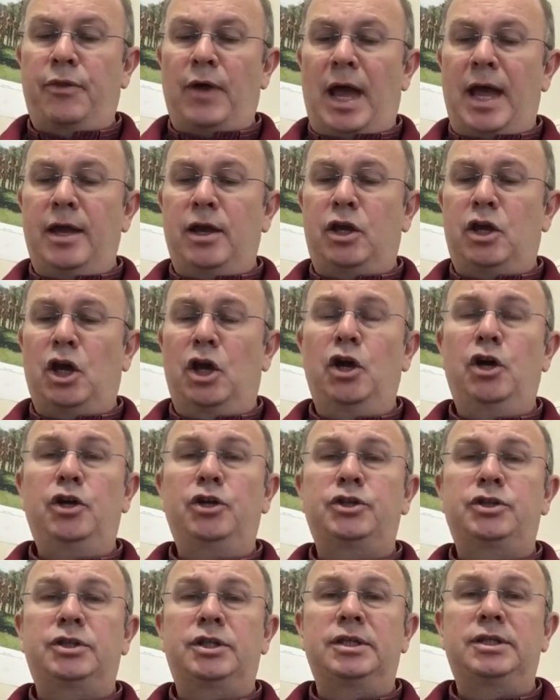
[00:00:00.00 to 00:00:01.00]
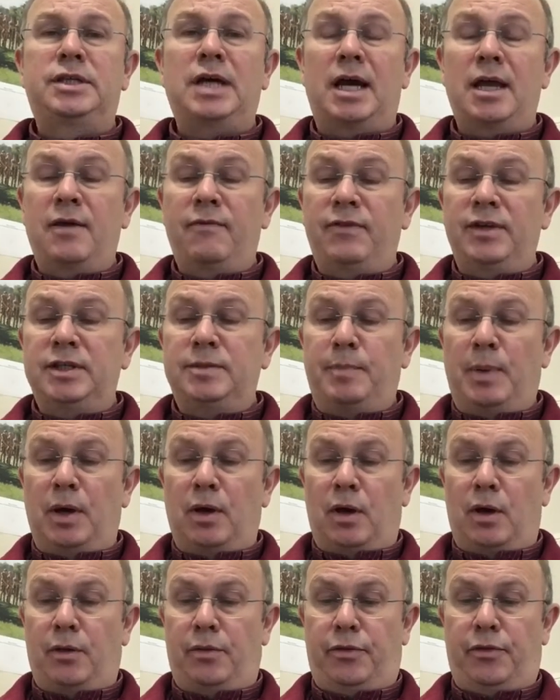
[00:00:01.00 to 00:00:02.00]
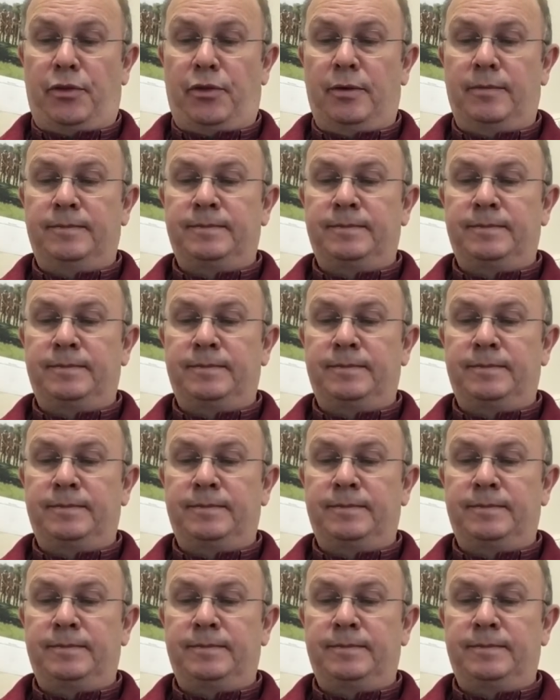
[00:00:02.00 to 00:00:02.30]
and cursed the day of his birth.